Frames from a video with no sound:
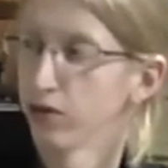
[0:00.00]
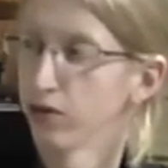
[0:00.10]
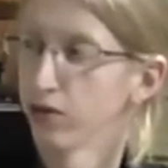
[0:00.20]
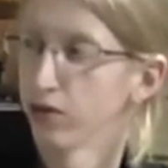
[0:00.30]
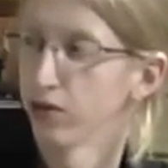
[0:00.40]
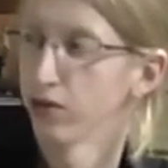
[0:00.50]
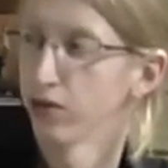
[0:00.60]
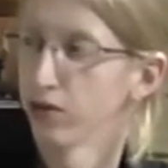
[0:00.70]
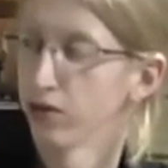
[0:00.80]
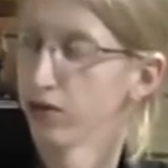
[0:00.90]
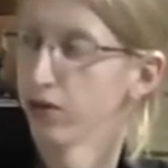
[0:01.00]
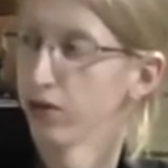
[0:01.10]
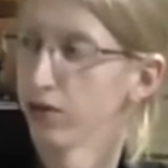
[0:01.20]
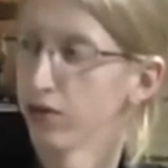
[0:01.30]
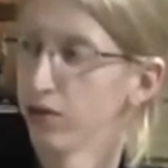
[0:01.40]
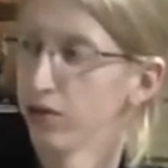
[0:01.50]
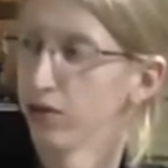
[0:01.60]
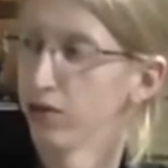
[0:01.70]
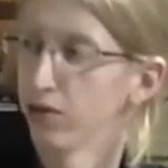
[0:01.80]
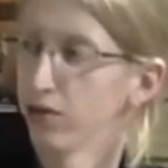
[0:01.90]

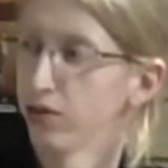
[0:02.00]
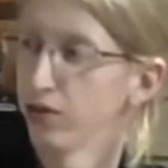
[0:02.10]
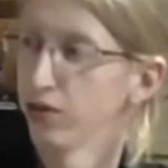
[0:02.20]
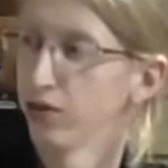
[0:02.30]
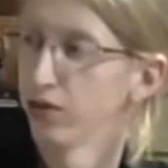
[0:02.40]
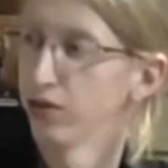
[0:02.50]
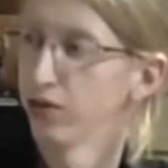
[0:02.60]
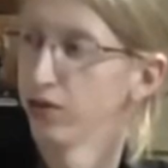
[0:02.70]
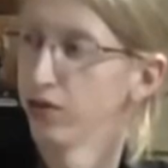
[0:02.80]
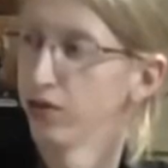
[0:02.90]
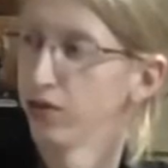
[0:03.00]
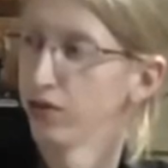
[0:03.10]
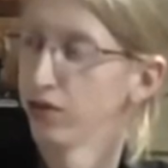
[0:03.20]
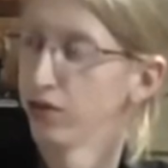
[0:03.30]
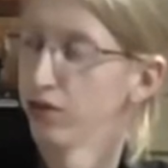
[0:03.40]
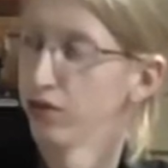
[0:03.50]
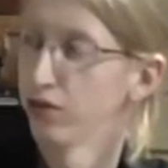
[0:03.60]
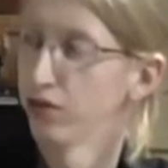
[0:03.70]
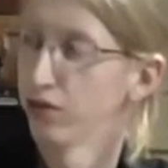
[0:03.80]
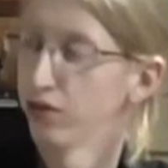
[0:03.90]

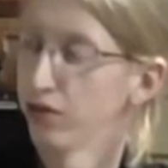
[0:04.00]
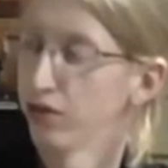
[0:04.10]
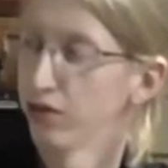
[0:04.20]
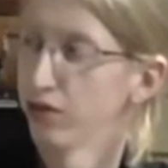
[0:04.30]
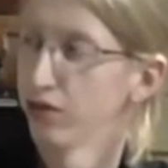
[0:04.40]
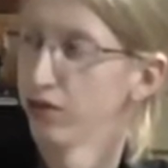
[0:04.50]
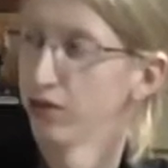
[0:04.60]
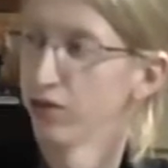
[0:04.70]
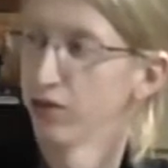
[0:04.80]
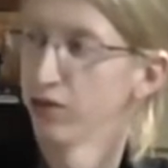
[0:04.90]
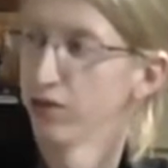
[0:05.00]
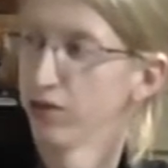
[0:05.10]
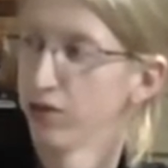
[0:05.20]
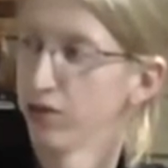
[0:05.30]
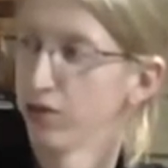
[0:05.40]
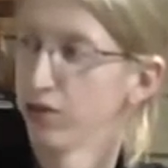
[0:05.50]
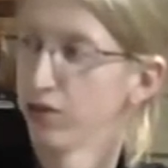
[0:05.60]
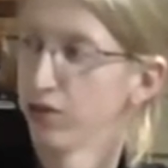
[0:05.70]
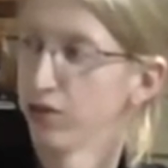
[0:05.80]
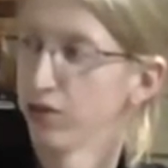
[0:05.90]

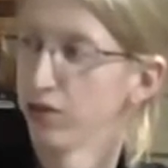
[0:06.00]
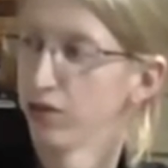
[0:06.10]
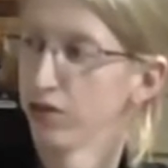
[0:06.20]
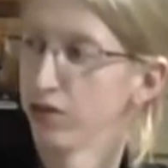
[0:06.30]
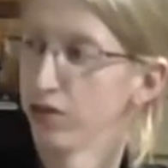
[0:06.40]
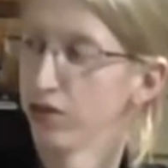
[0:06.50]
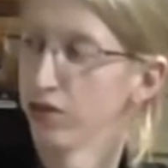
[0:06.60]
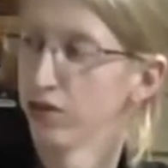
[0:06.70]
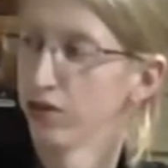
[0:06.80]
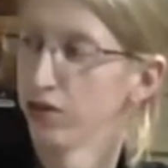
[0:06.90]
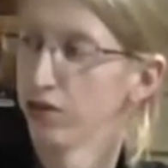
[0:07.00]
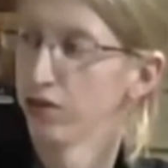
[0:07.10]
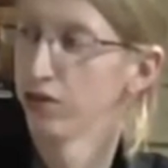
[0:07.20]
(not speaking)